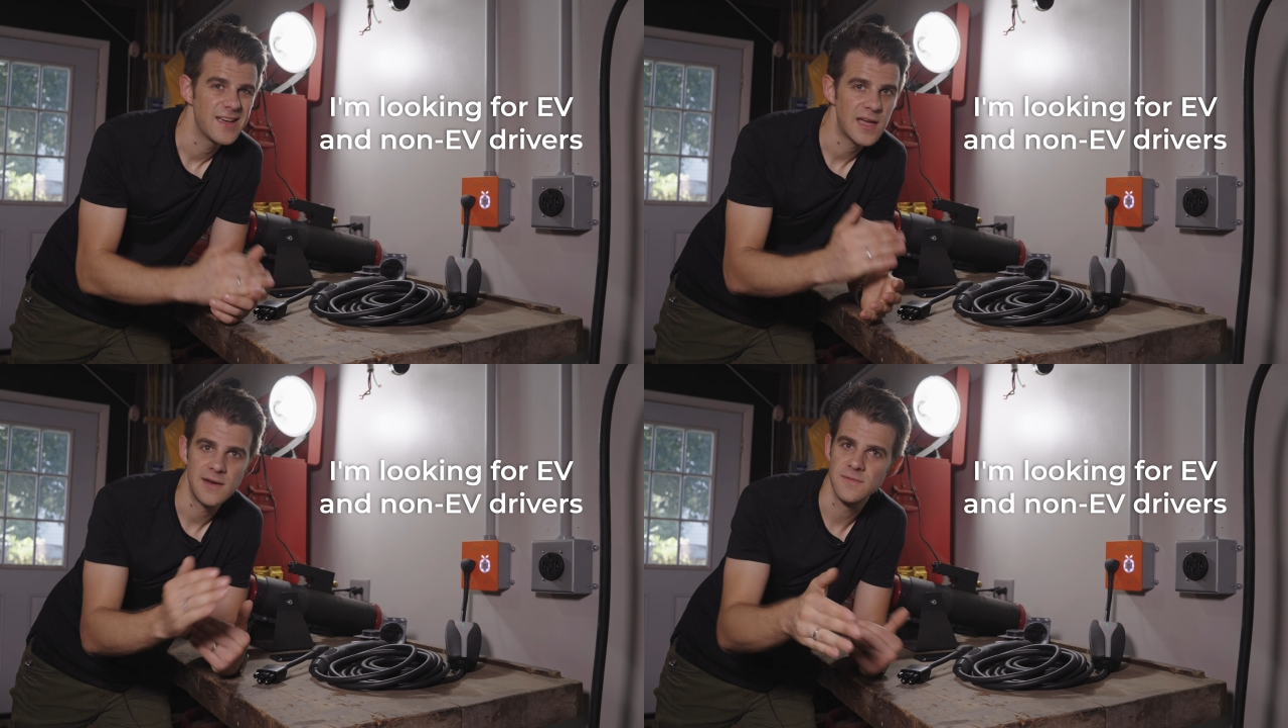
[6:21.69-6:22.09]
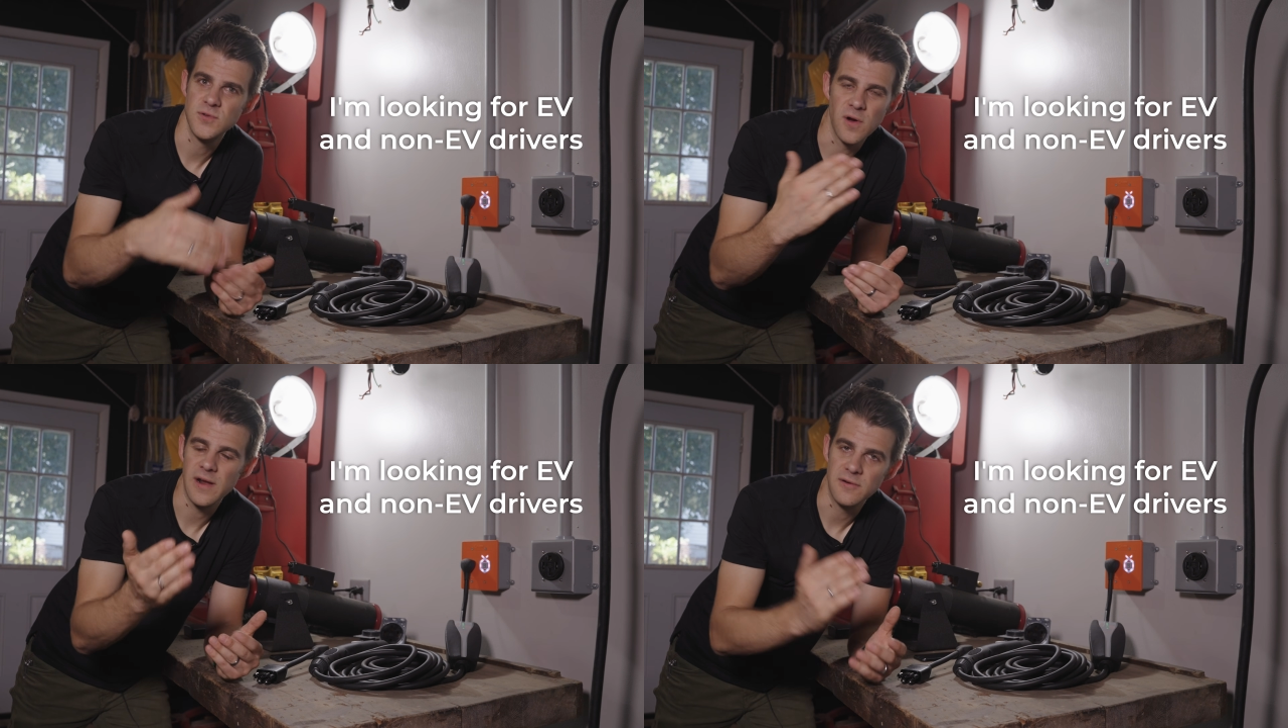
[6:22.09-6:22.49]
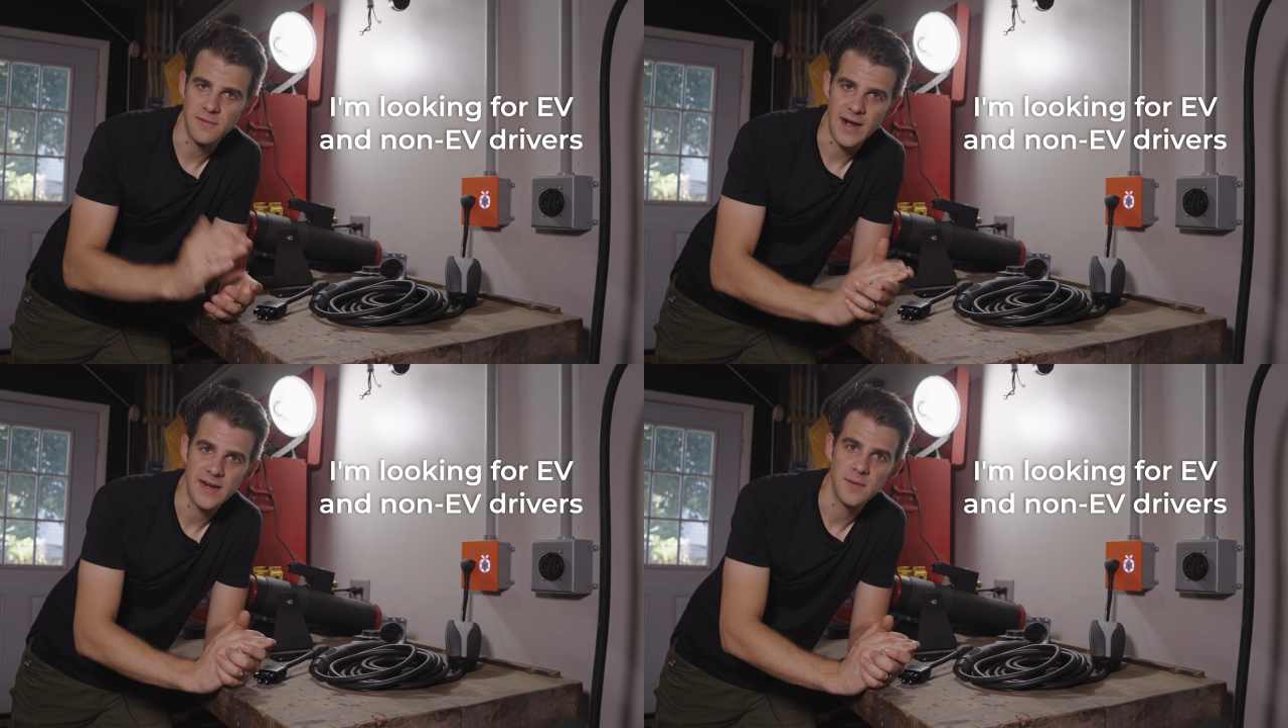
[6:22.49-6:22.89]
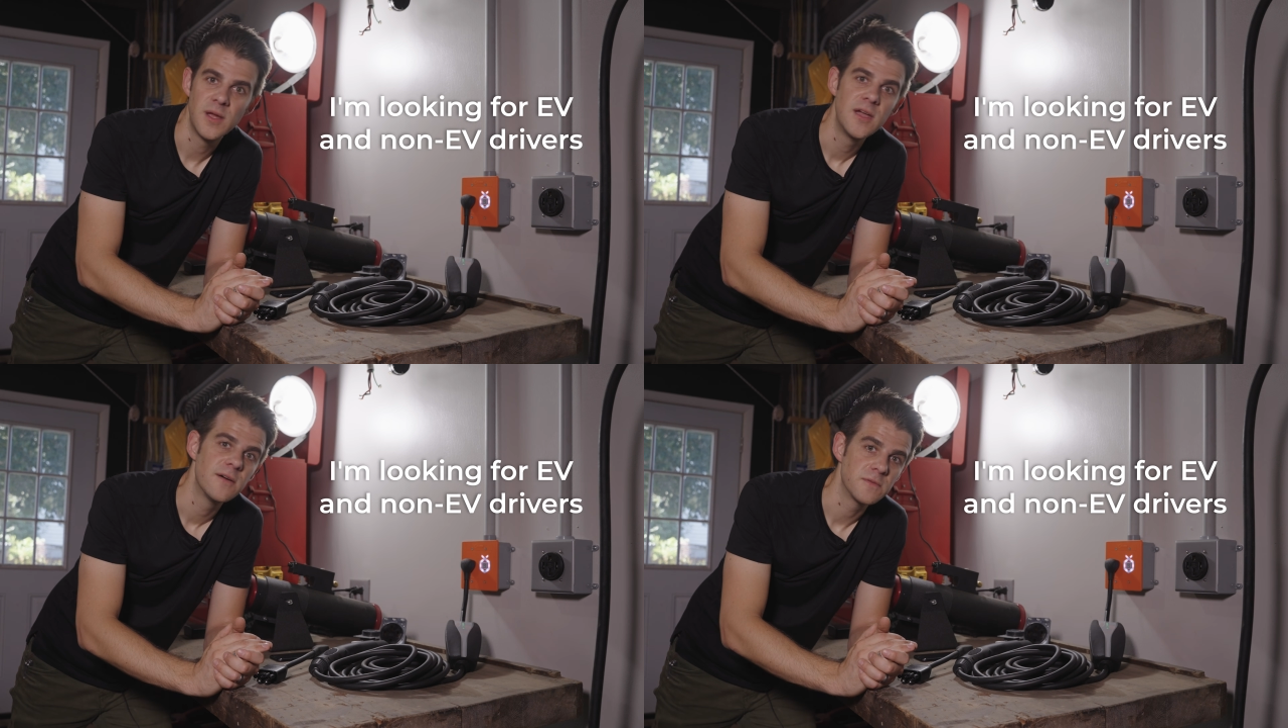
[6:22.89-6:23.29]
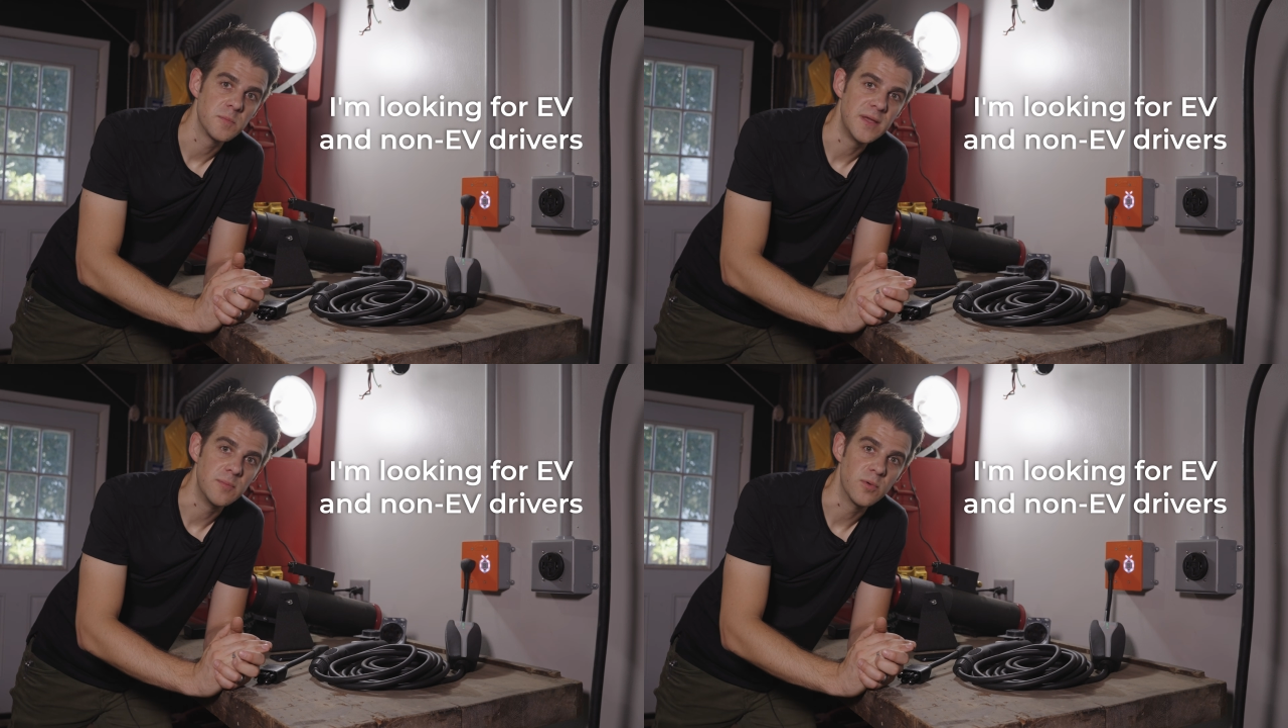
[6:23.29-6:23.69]
kind of drawn at random for
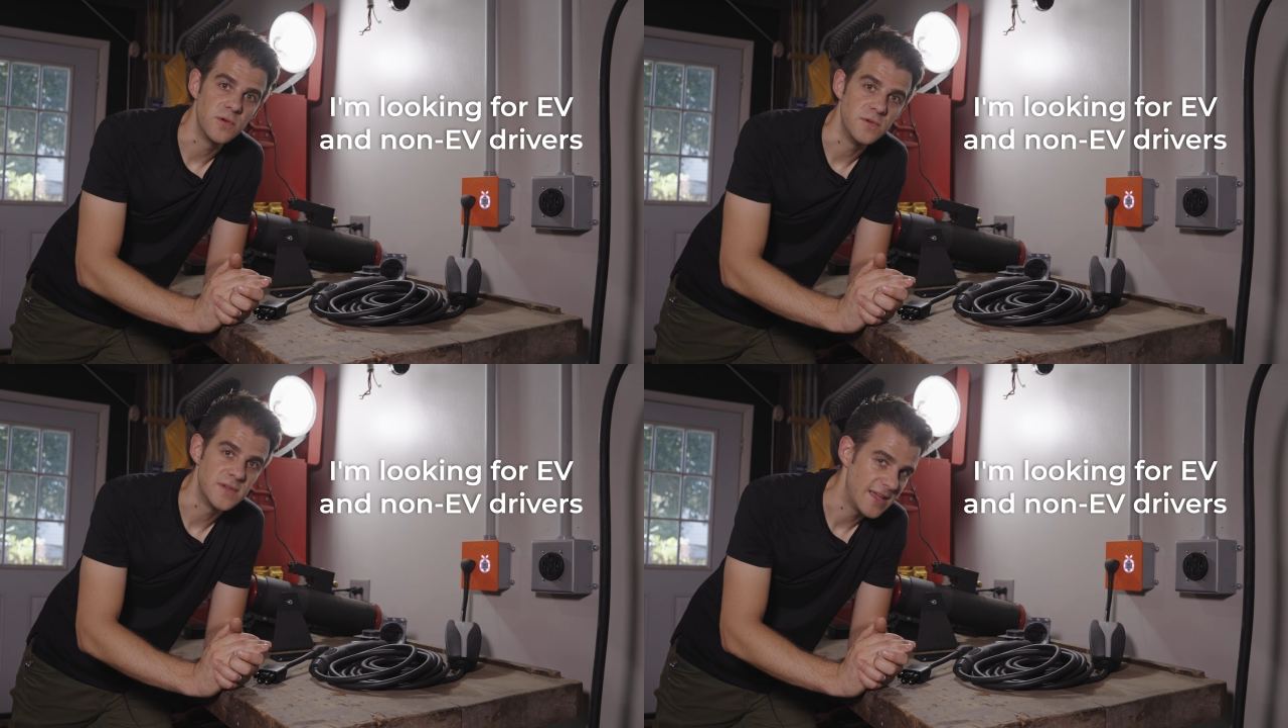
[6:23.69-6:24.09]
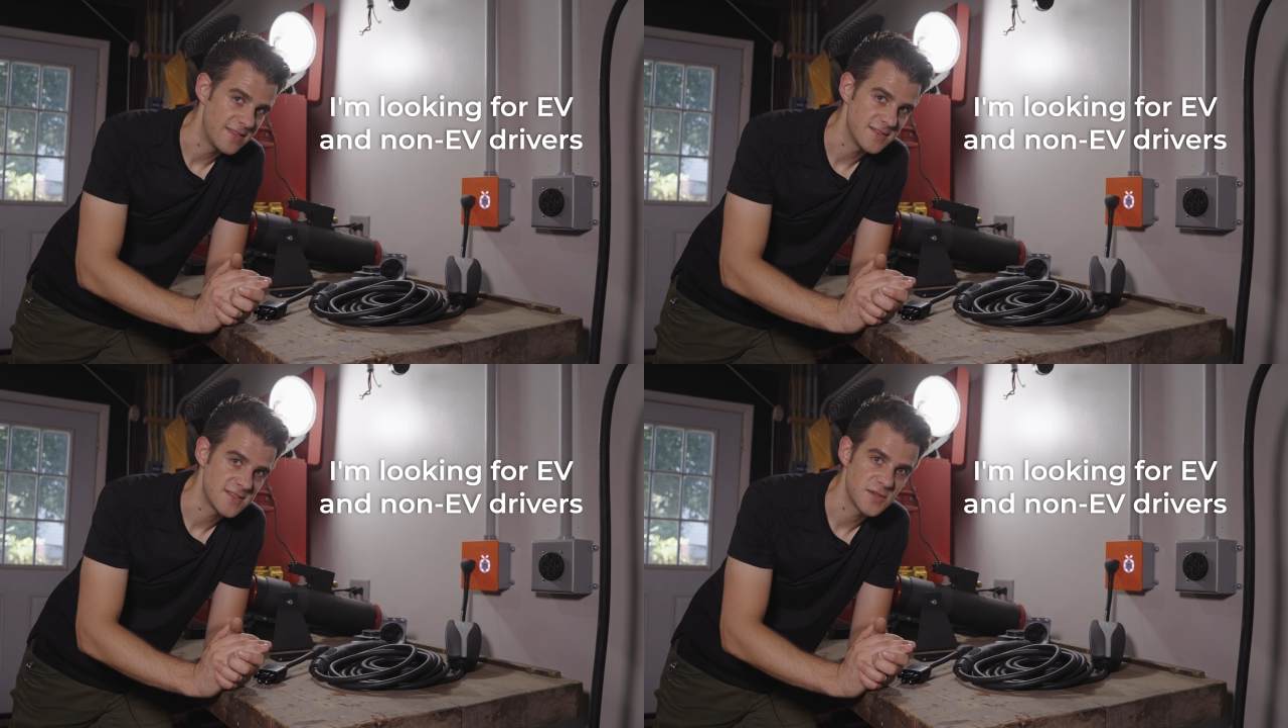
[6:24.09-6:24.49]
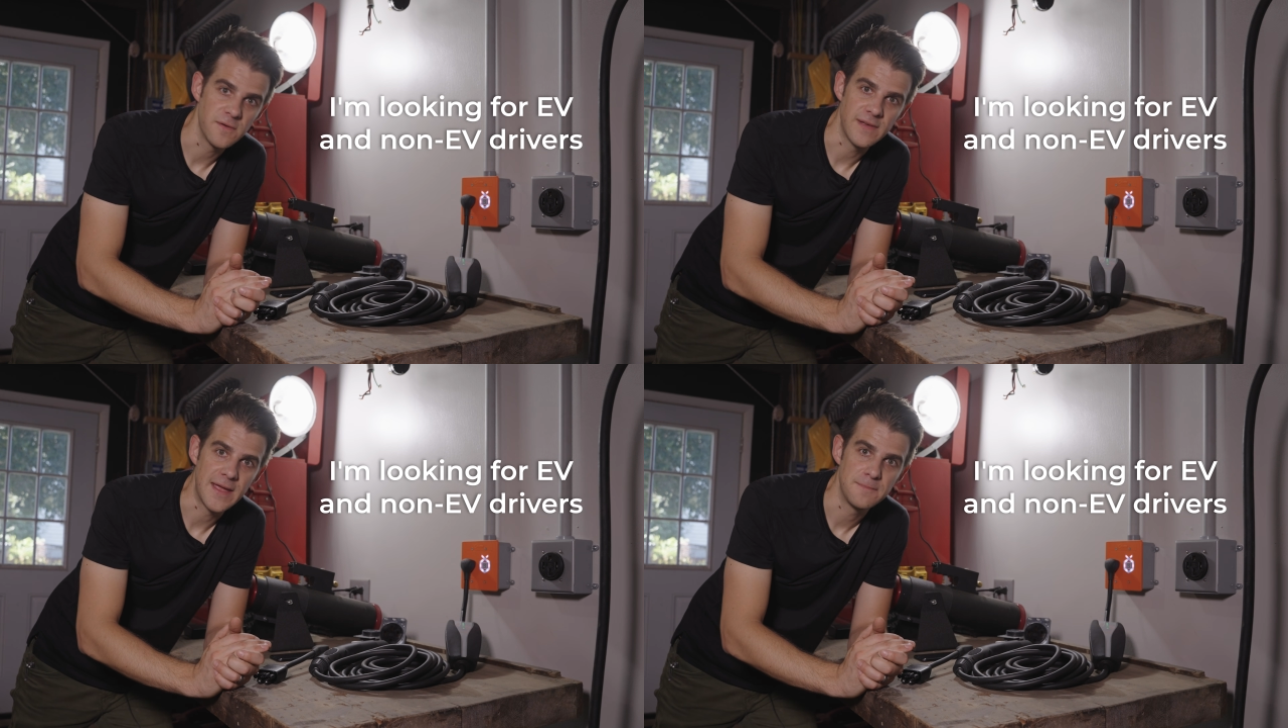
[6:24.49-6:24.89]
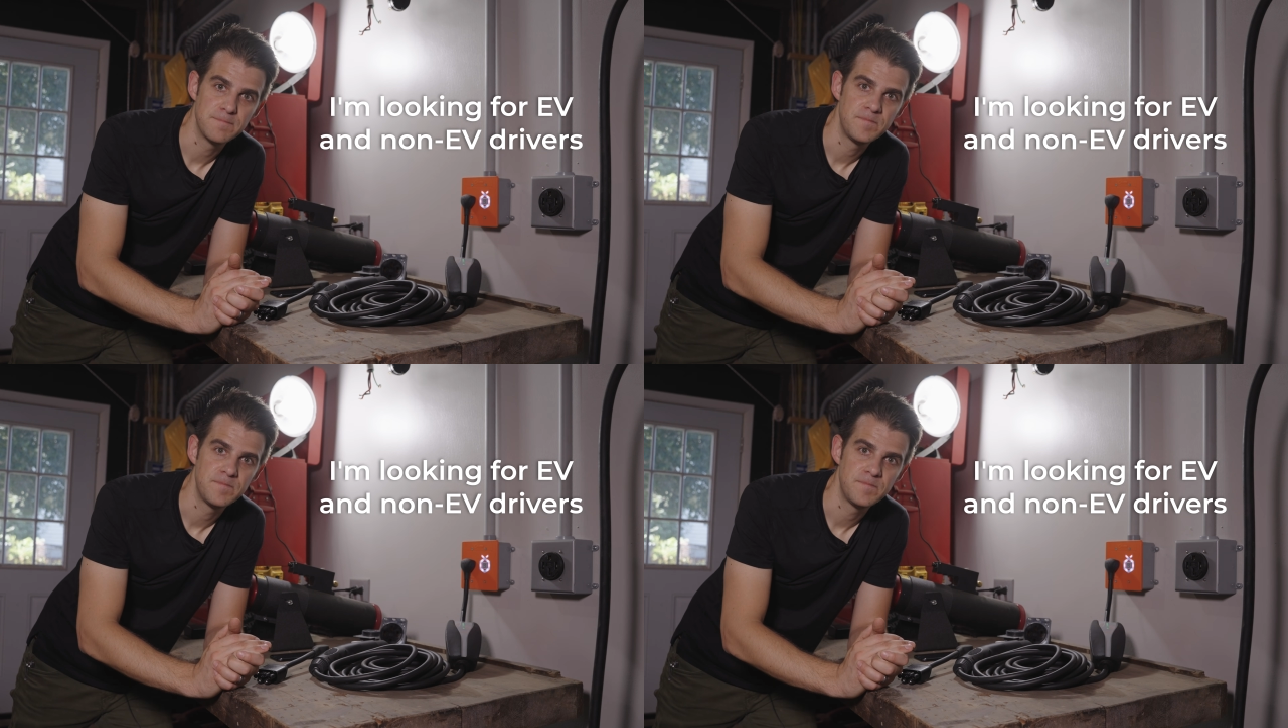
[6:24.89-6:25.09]
people who take the survey.